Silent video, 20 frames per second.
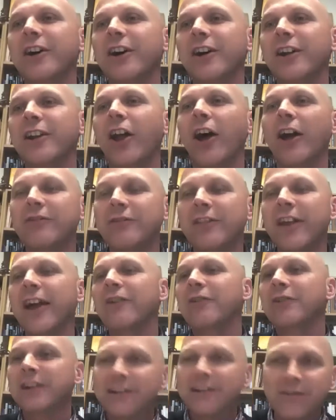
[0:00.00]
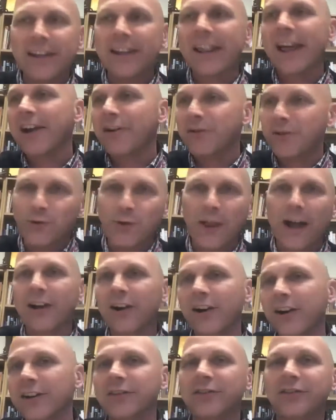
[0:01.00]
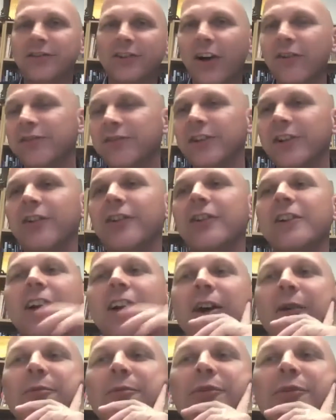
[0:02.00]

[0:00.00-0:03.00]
life there and living there and all that kind of stuff, you know, that comes.